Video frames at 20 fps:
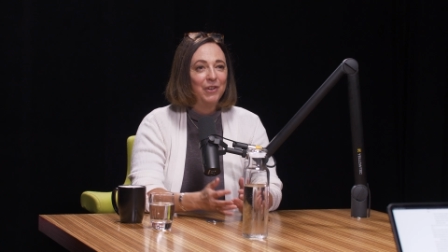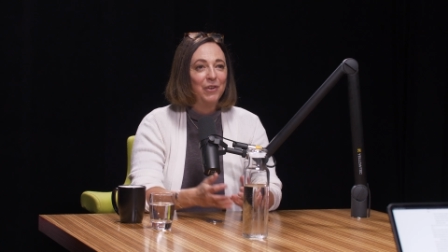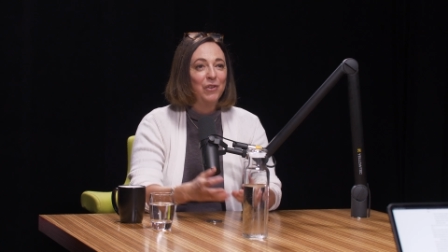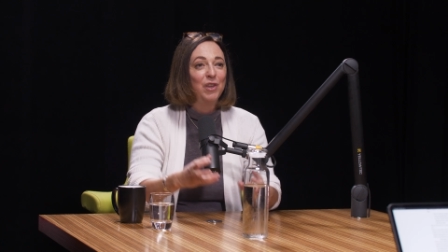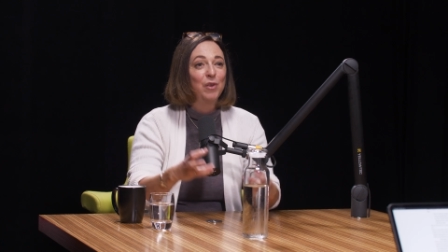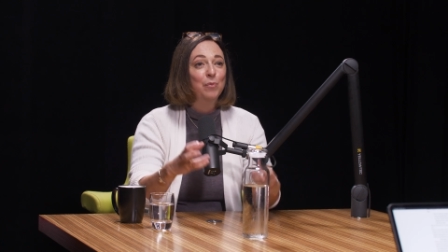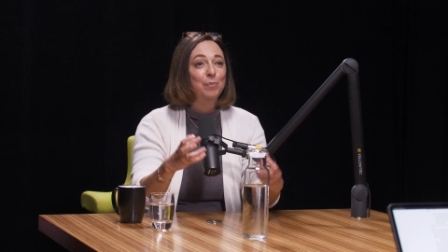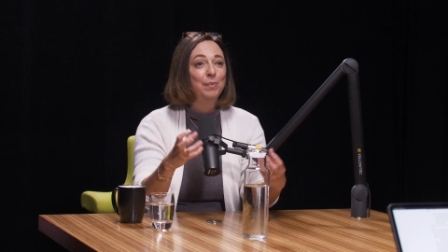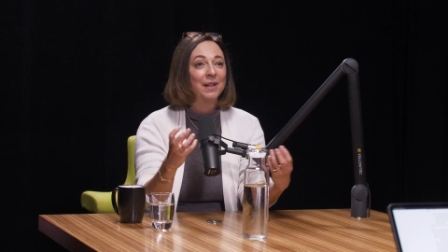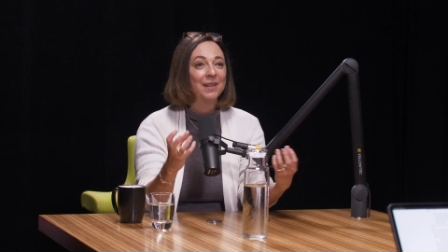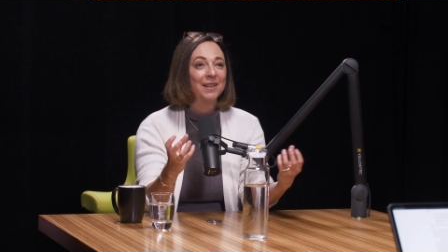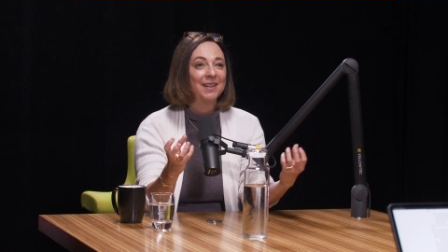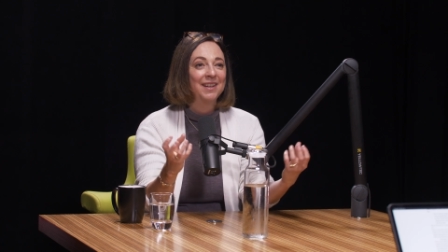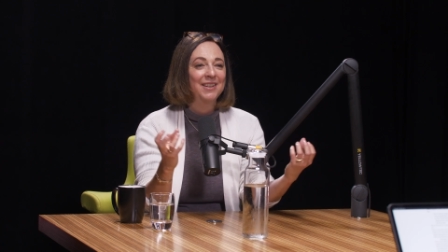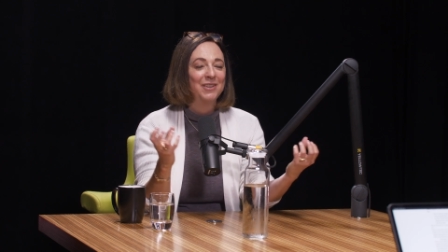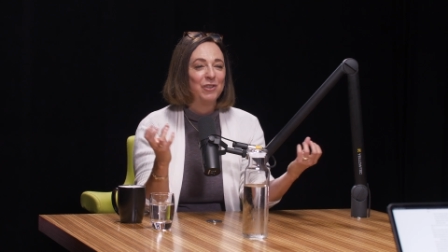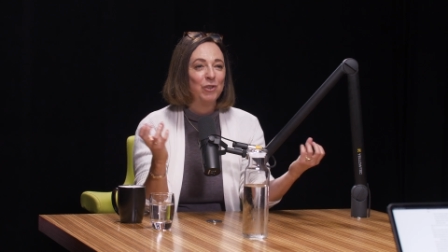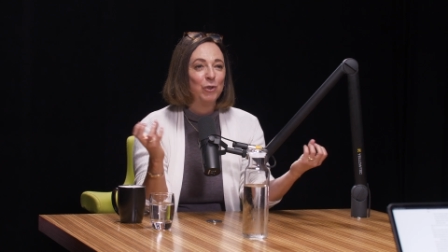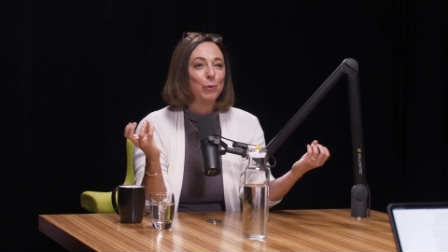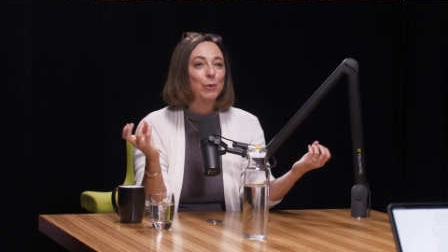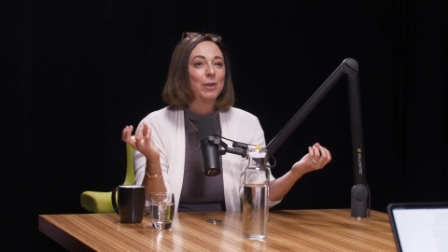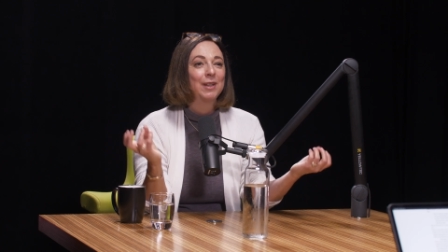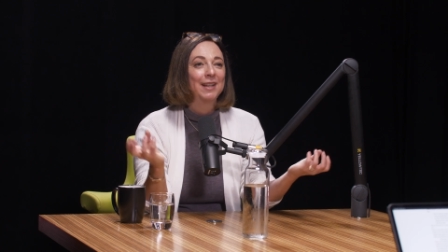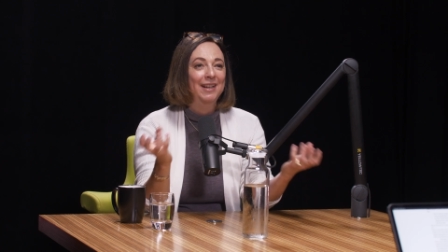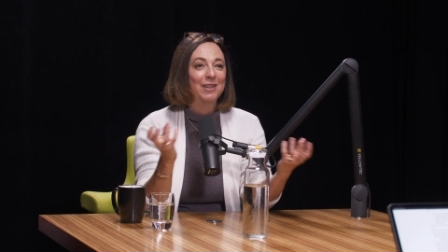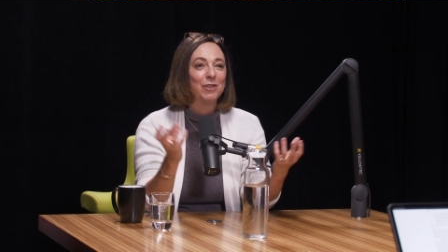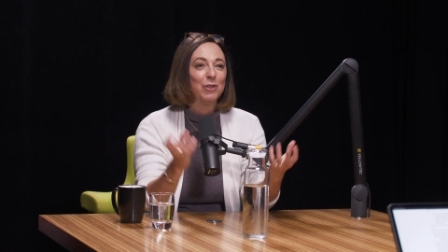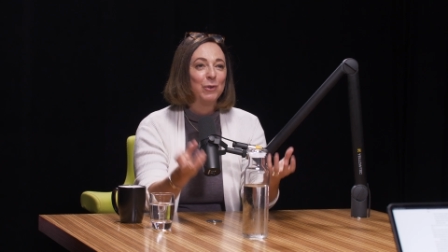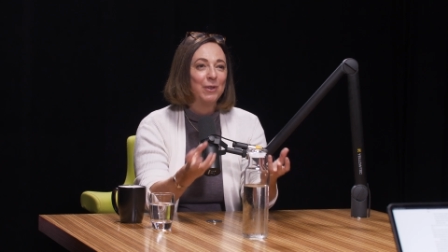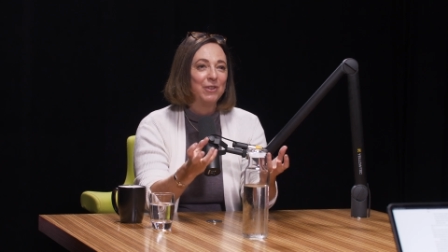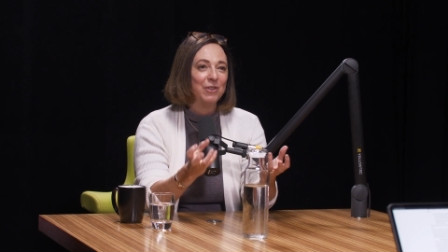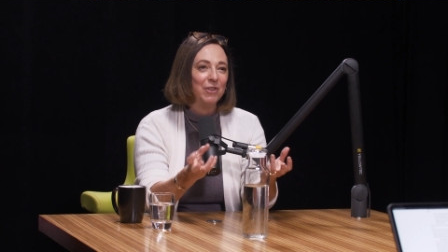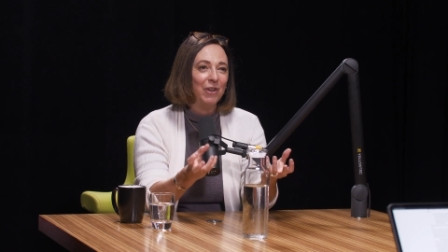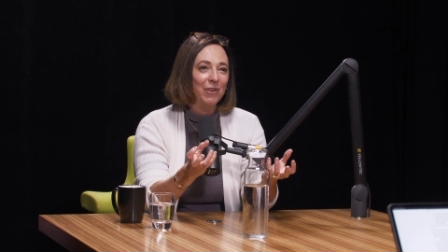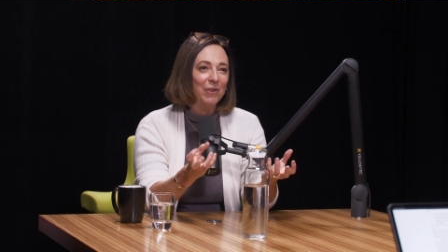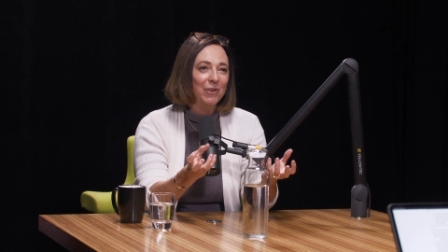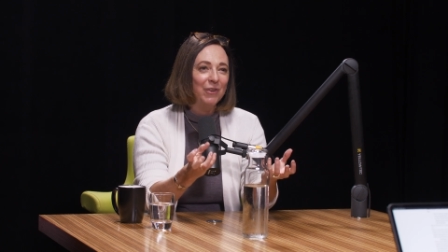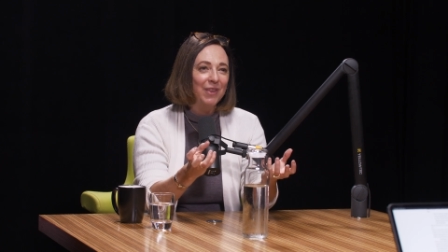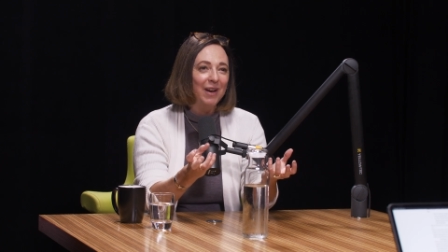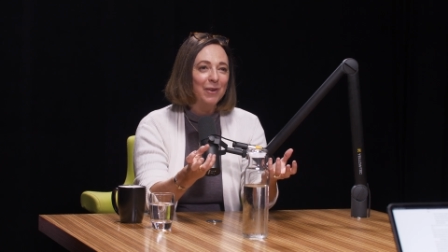you know, the ability to relate to each
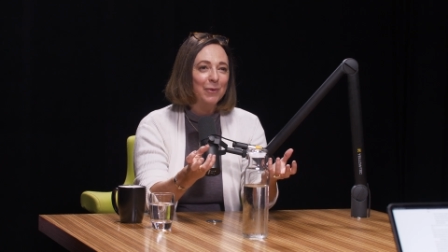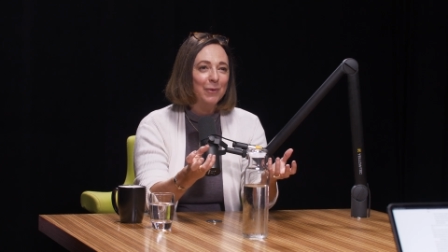other right.